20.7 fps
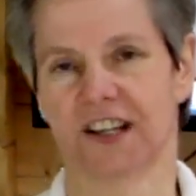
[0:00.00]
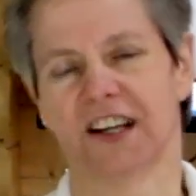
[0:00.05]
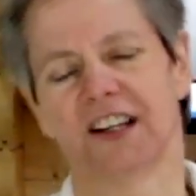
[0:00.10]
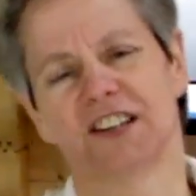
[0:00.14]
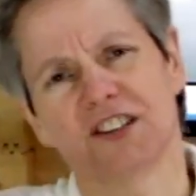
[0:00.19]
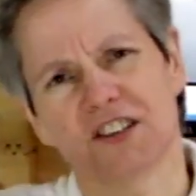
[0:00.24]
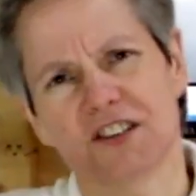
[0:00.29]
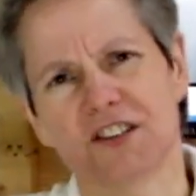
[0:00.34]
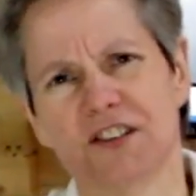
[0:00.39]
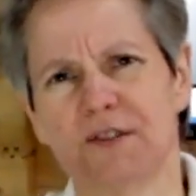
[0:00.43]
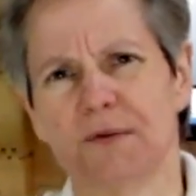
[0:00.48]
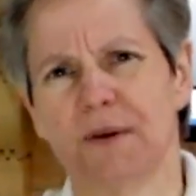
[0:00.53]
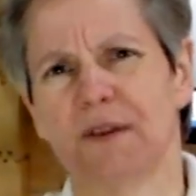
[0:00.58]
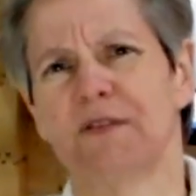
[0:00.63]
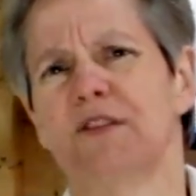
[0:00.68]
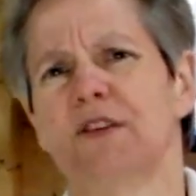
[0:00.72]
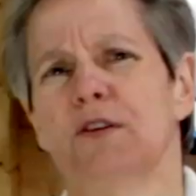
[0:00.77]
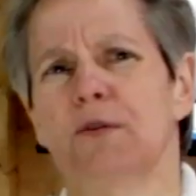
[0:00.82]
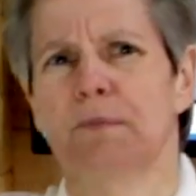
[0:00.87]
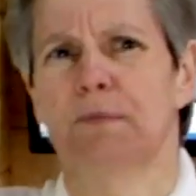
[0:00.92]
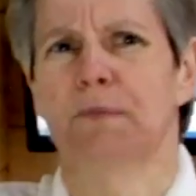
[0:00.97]
Just do a
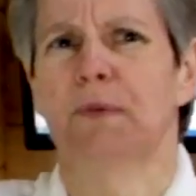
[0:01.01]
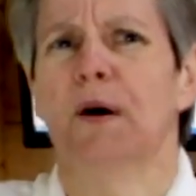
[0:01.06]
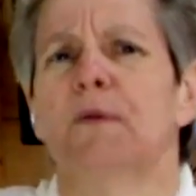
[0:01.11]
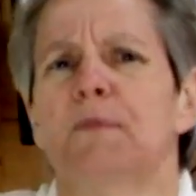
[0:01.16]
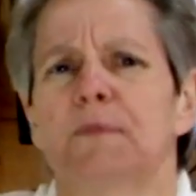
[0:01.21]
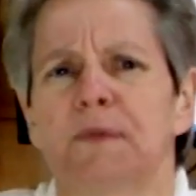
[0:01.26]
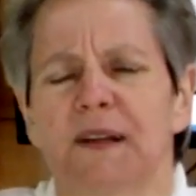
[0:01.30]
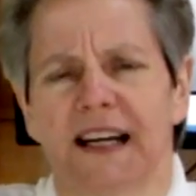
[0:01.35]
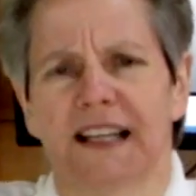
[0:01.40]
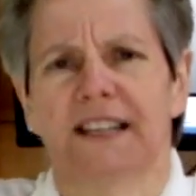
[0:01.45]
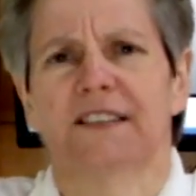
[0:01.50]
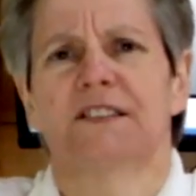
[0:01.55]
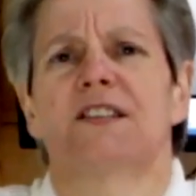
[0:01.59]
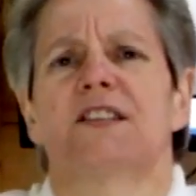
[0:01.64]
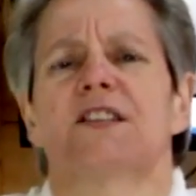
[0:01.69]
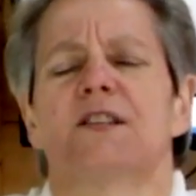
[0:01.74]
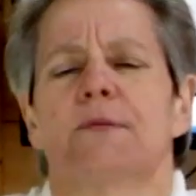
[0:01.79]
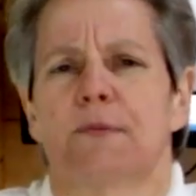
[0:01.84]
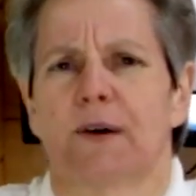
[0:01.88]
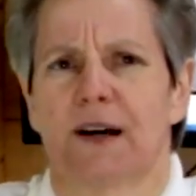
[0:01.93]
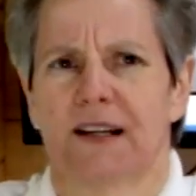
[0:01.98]
few bob downs
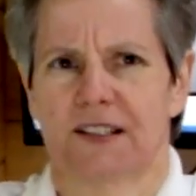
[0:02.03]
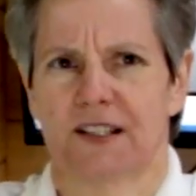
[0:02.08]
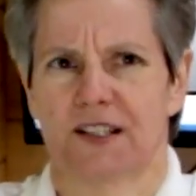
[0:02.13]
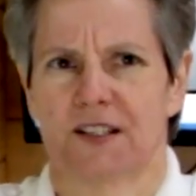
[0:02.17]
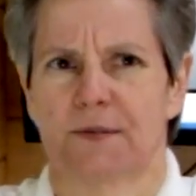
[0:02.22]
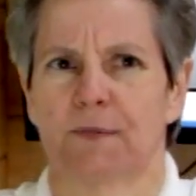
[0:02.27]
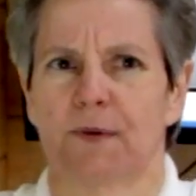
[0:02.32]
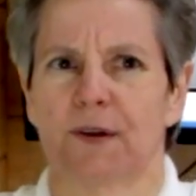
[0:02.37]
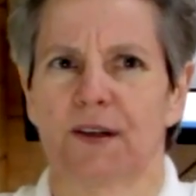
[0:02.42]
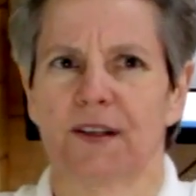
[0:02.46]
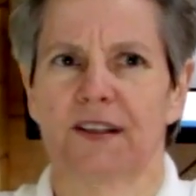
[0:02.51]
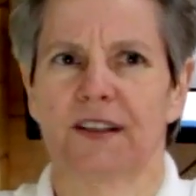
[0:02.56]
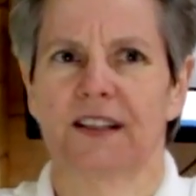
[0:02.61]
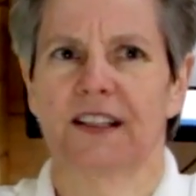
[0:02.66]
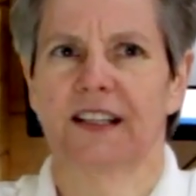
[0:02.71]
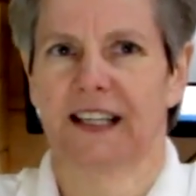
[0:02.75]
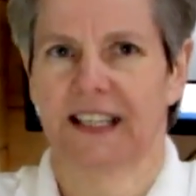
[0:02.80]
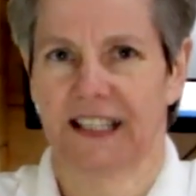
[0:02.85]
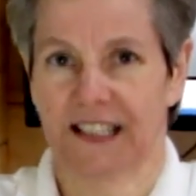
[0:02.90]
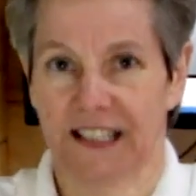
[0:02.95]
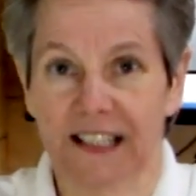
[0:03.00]
to practice breathing
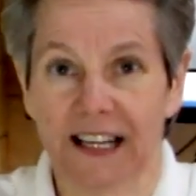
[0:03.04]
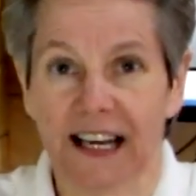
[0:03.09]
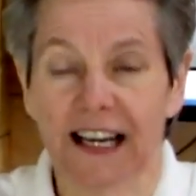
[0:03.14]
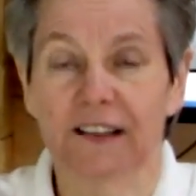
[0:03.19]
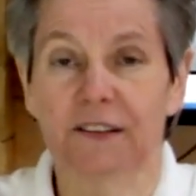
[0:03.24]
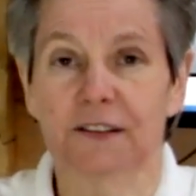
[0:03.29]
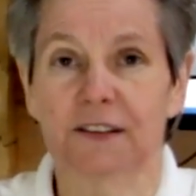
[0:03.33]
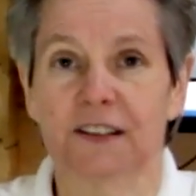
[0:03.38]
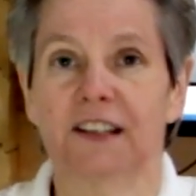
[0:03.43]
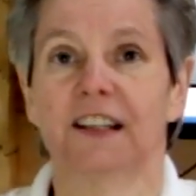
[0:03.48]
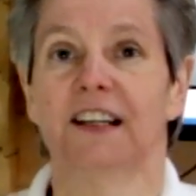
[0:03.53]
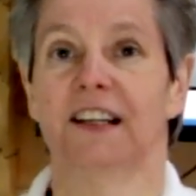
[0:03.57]
in and out